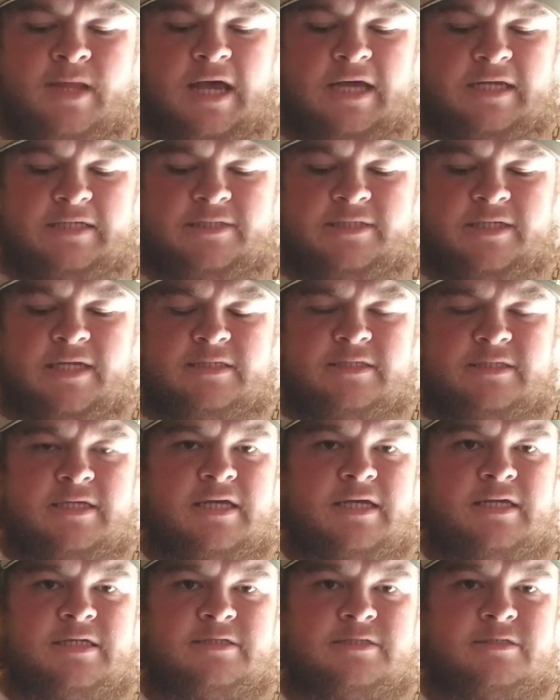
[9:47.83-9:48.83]
I set
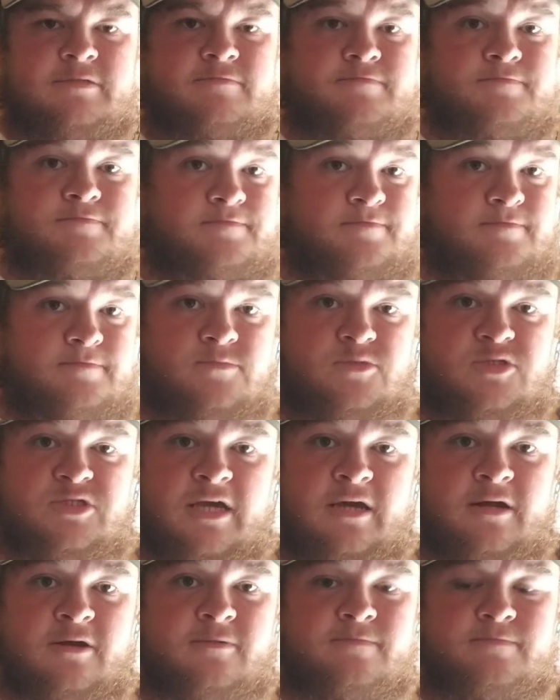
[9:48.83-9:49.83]
these,
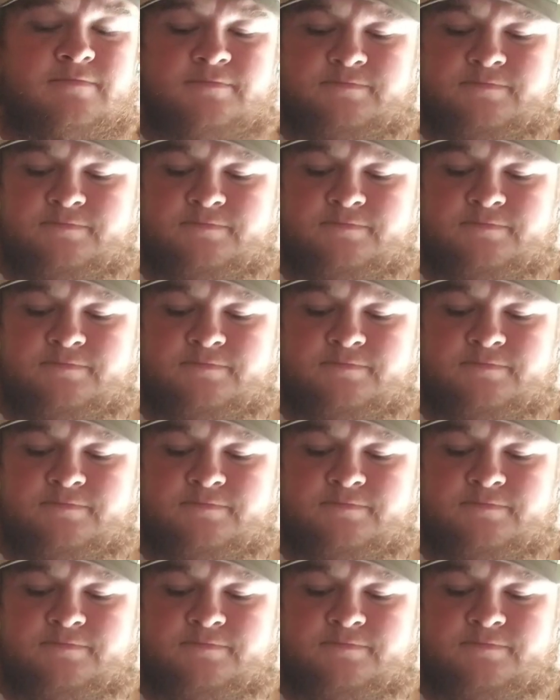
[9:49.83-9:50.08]
set them,